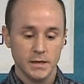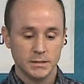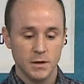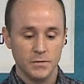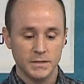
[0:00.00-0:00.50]

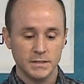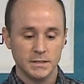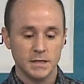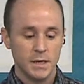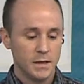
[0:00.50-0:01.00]
So this
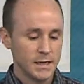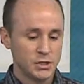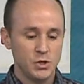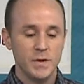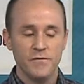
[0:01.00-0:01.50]
is like a
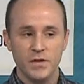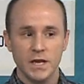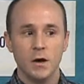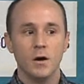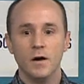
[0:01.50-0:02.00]
2-minute
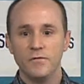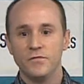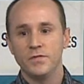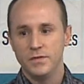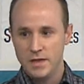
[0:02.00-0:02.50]
video of
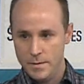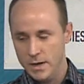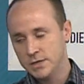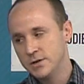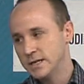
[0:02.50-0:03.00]
them
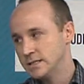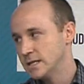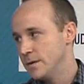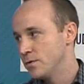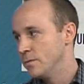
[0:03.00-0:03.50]
entering an
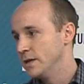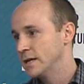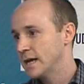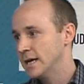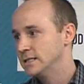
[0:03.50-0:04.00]
escape room, and you
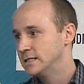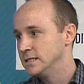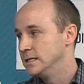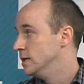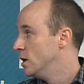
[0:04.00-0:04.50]
can kind of
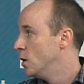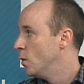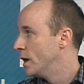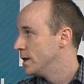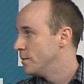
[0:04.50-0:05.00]
see
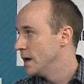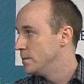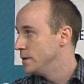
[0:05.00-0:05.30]
what it might